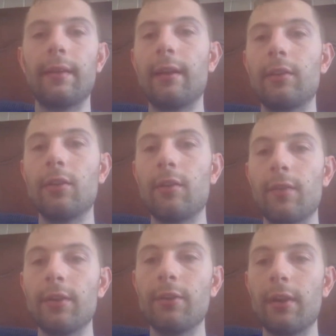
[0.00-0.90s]
And I'll do a
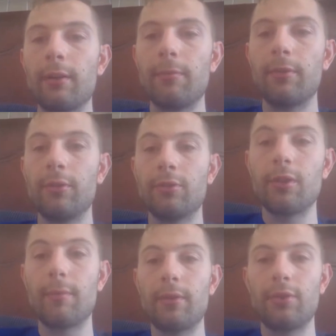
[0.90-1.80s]
video on the
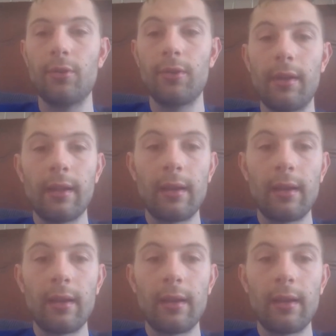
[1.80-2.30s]
Musha Bashu.